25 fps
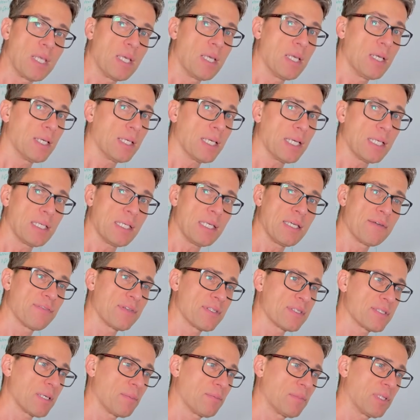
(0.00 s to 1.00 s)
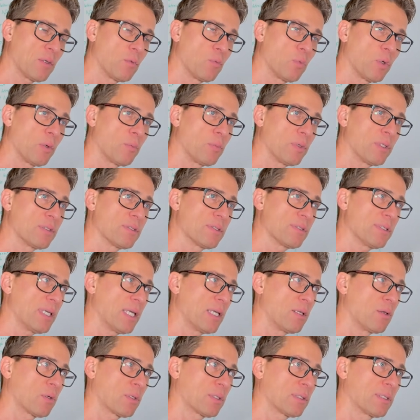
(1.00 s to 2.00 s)
Again, if it's something where we
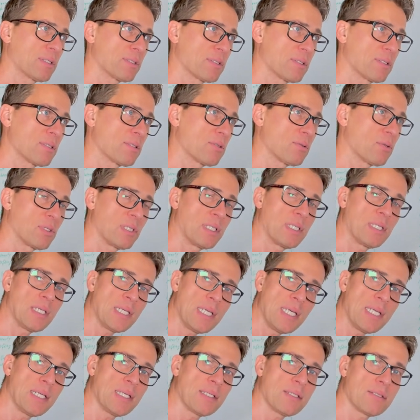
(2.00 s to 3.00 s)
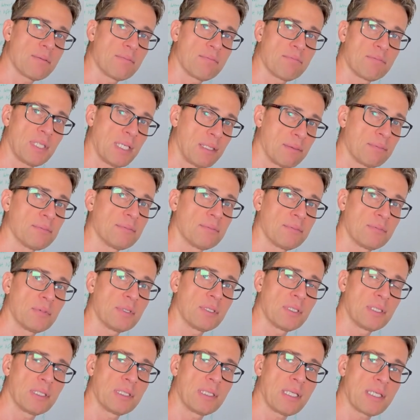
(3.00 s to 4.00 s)
say, look, this is certainly needed, then
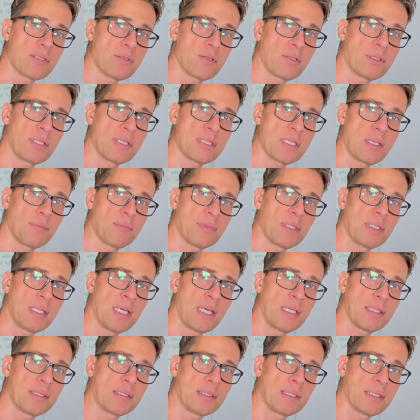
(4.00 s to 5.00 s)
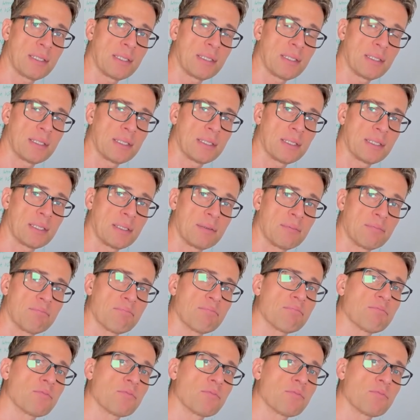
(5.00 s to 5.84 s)
that's certainly something that uh, um,